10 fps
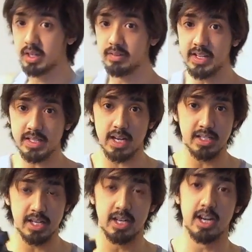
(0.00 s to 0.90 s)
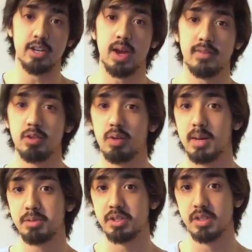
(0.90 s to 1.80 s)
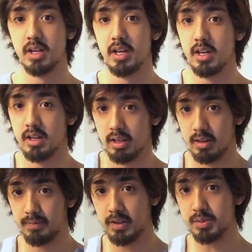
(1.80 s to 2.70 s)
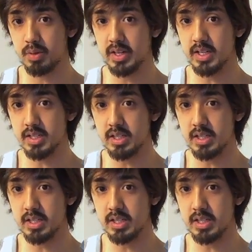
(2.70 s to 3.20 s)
these guys here. And you have two options. The first one is